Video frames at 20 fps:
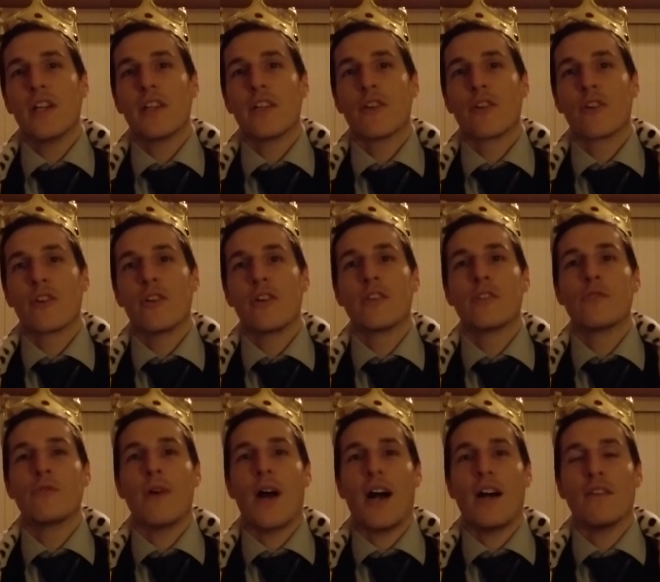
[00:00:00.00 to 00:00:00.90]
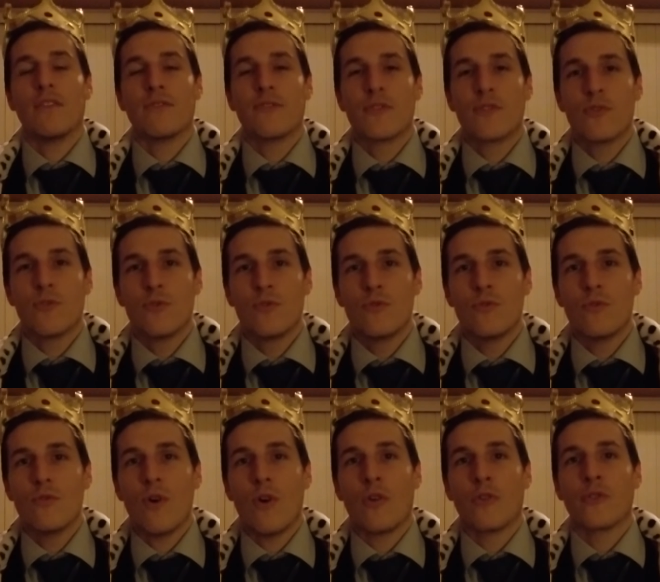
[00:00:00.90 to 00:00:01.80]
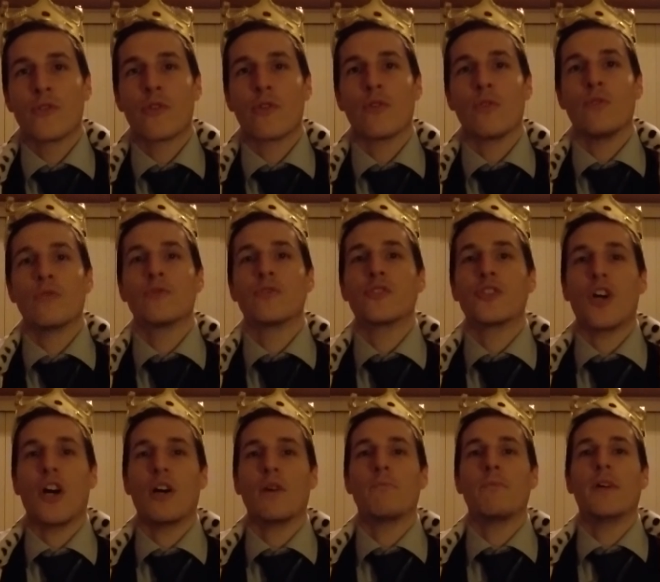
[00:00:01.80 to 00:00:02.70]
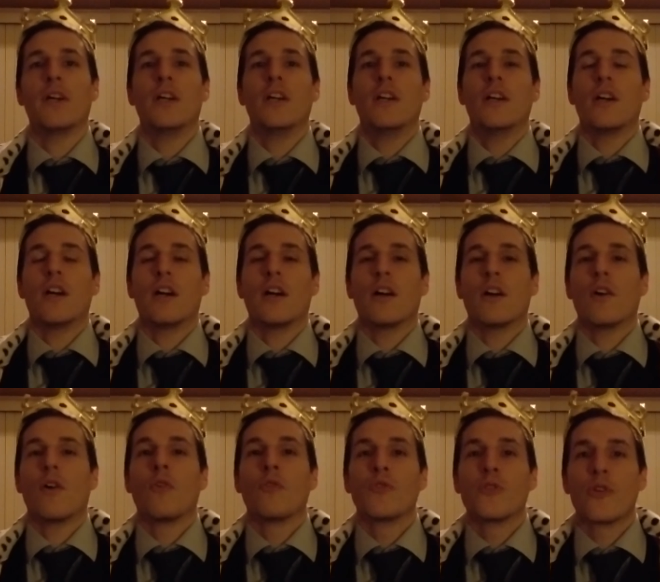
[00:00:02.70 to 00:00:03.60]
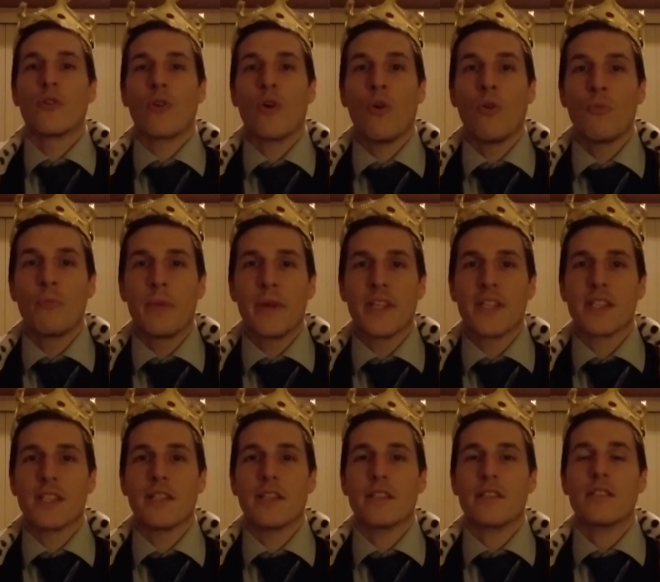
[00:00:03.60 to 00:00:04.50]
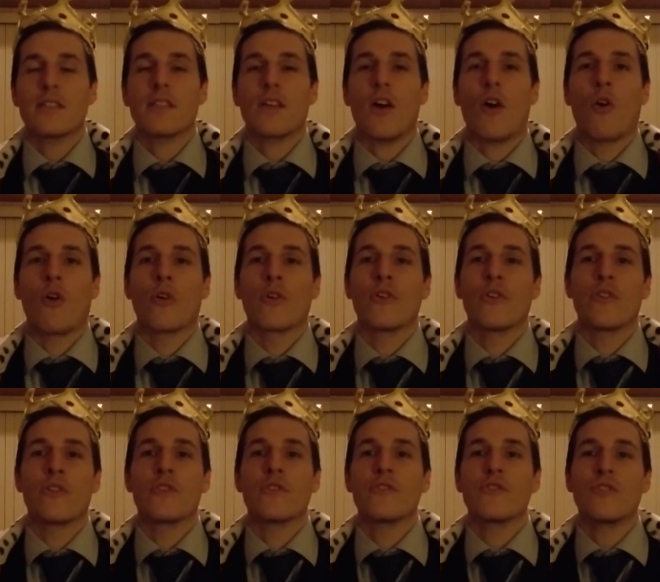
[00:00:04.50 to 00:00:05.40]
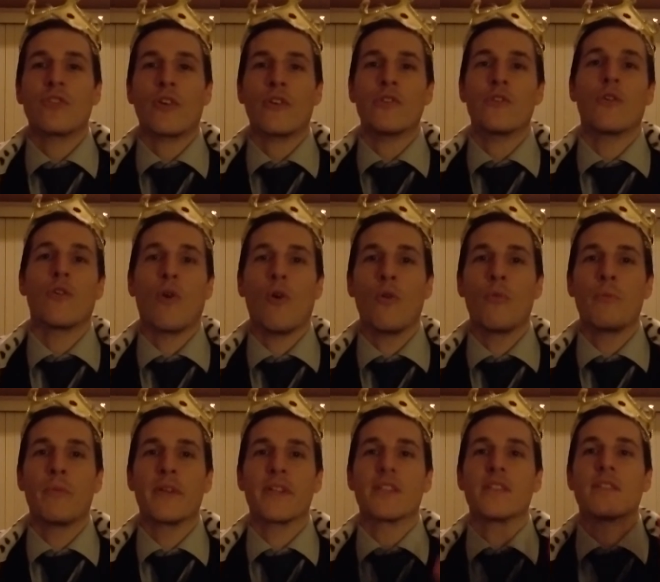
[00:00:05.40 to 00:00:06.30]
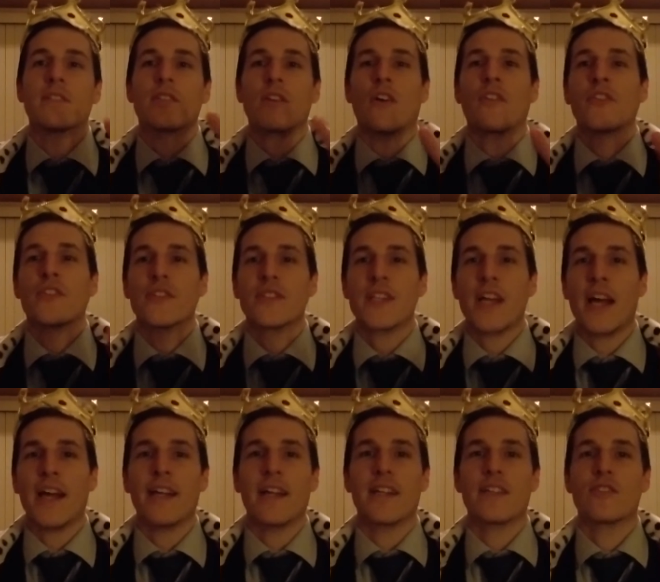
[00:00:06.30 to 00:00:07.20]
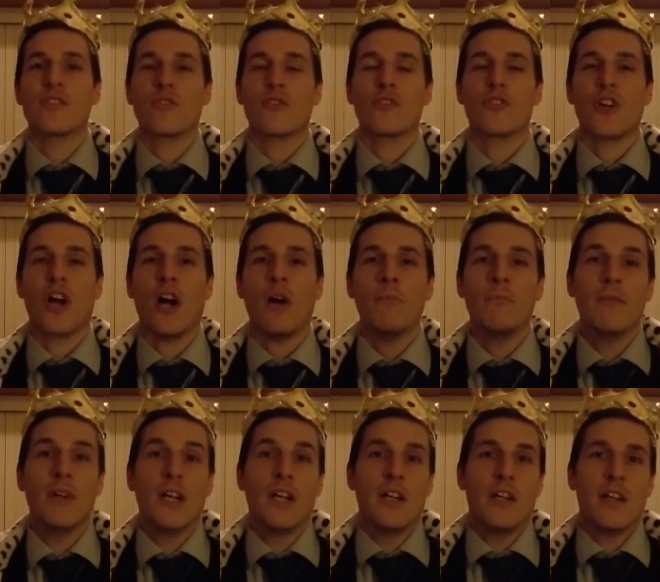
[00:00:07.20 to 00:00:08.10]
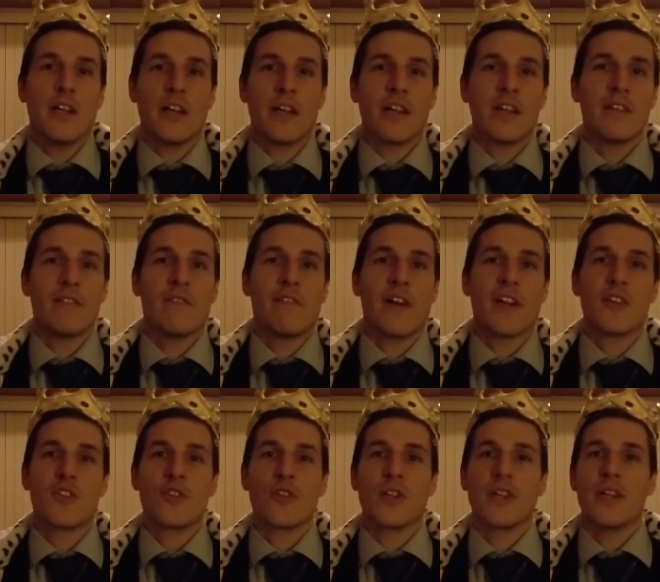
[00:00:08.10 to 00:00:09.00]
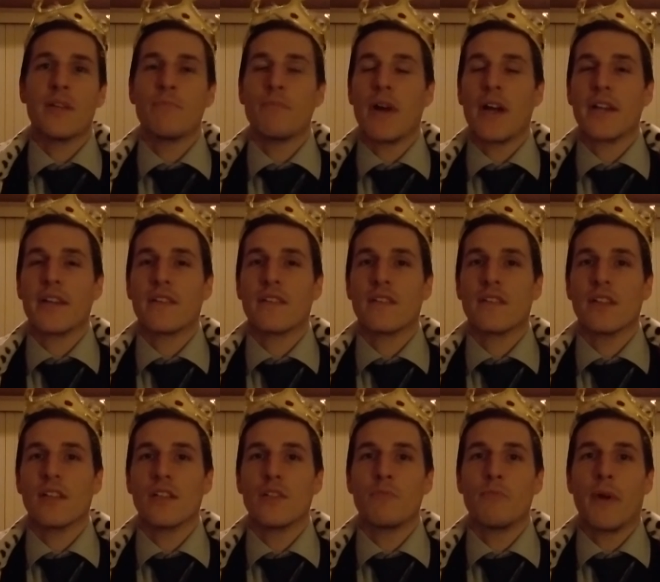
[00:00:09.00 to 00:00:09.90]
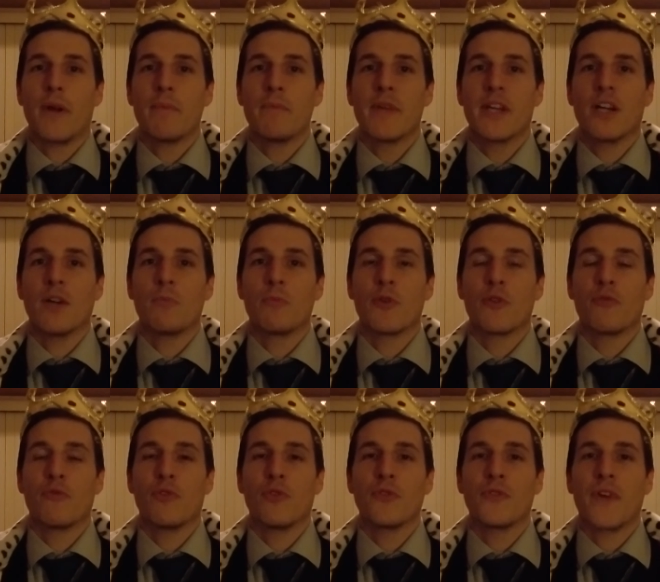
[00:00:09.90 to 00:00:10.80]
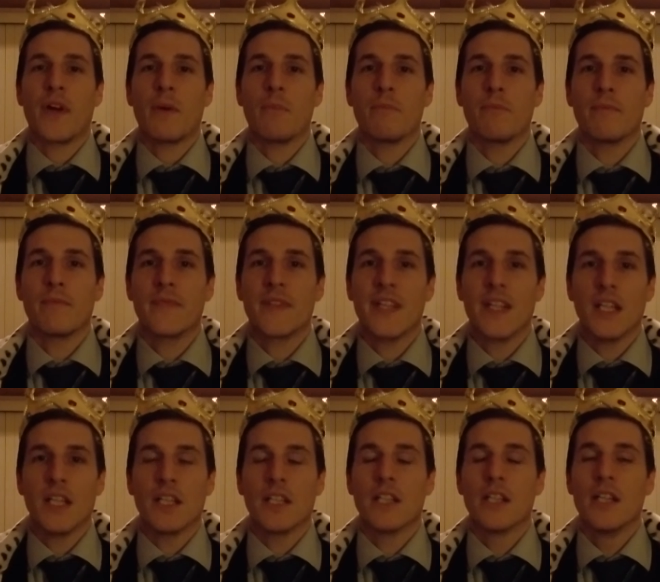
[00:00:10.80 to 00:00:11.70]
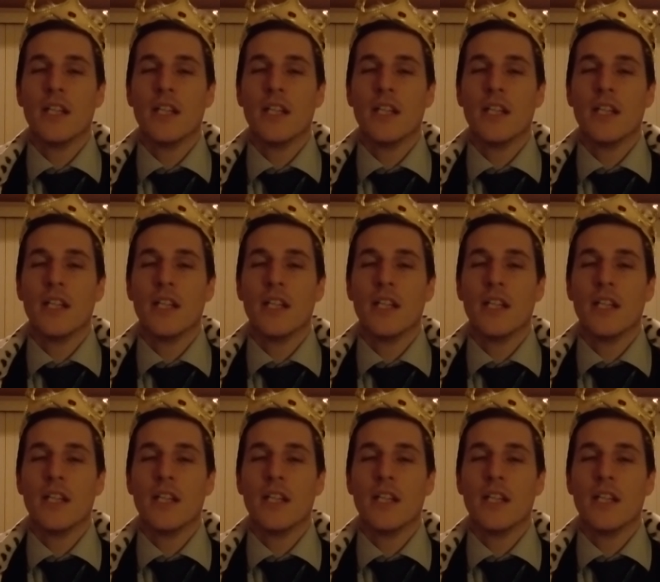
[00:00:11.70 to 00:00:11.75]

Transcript: you're going to have to own your own job uh, own your own business or start your own business on the side as your job and eventually it might uh, might become your full-time thing